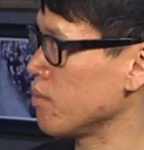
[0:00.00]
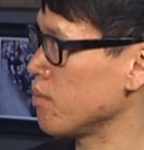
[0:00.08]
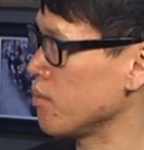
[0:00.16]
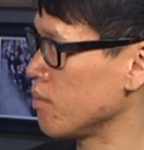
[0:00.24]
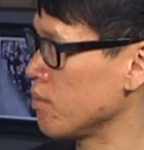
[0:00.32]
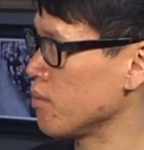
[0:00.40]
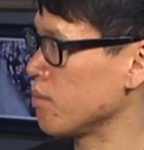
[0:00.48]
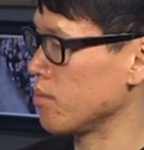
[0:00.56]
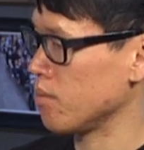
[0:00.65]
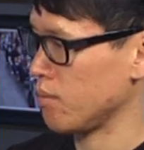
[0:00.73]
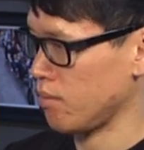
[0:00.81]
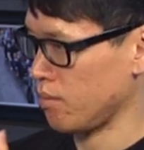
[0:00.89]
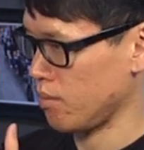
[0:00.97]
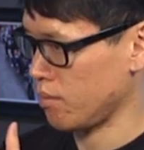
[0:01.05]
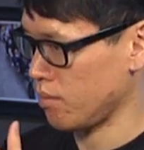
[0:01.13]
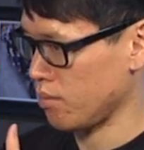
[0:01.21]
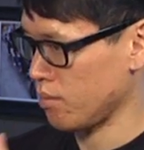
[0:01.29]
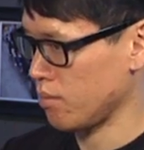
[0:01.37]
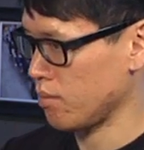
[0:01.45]

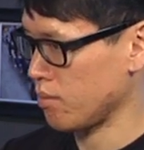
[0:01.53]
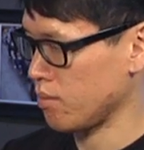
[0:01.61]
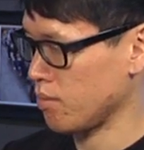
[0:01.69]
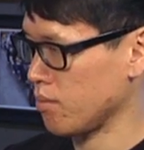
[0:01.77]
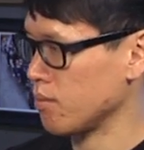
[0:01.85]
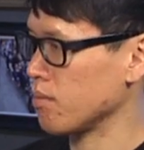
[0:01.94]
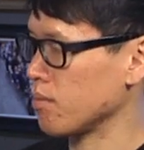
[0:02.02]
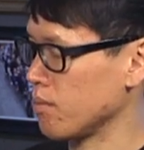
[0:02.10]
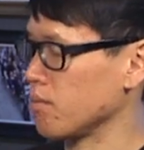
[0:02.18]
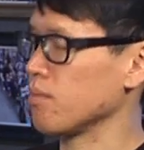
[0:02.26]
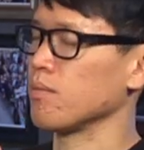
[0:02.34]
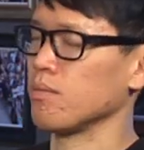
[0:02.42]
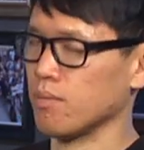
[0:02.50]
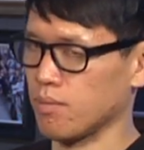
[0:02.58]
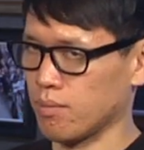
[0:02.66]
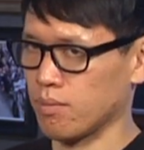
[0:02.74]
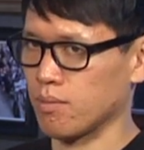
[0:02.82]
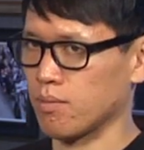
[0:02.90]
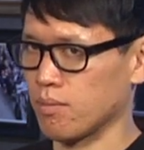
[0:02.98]

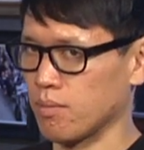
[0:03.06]
The person shown says nothing.